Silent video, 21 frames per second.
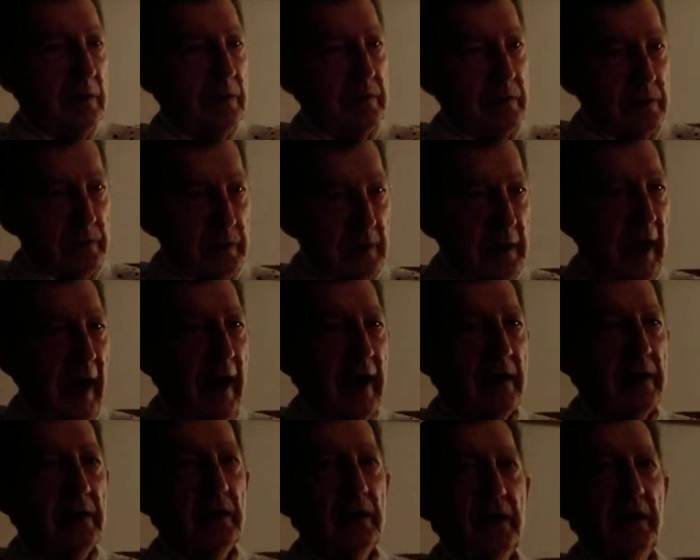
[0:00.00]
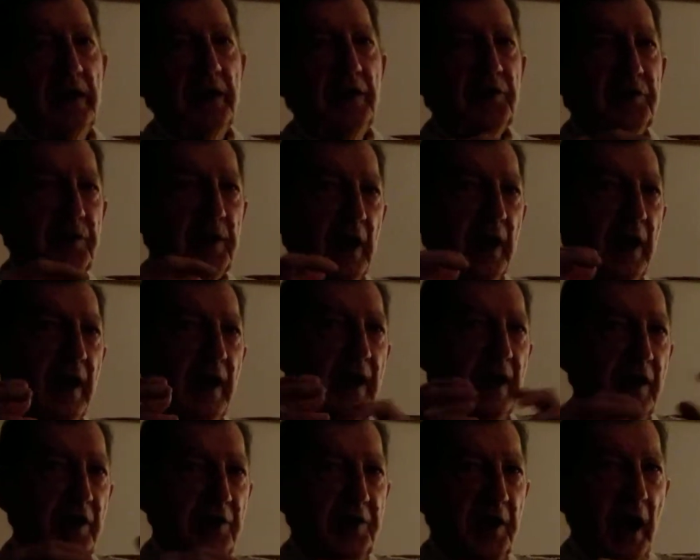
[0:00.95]
the guy,
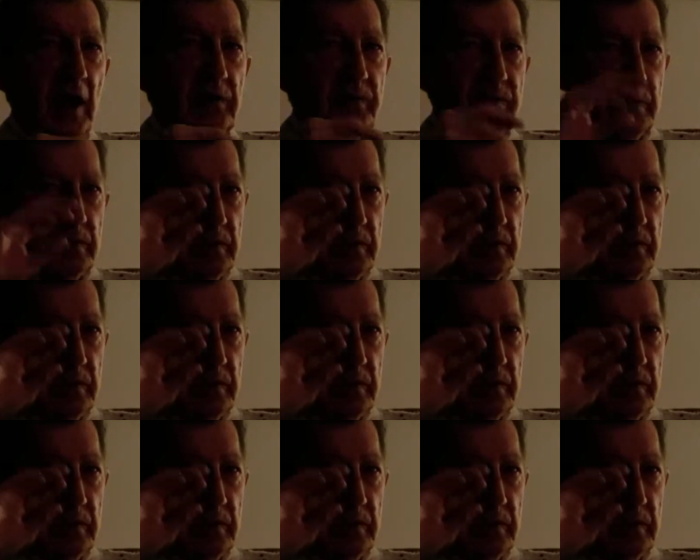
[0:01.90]
he's out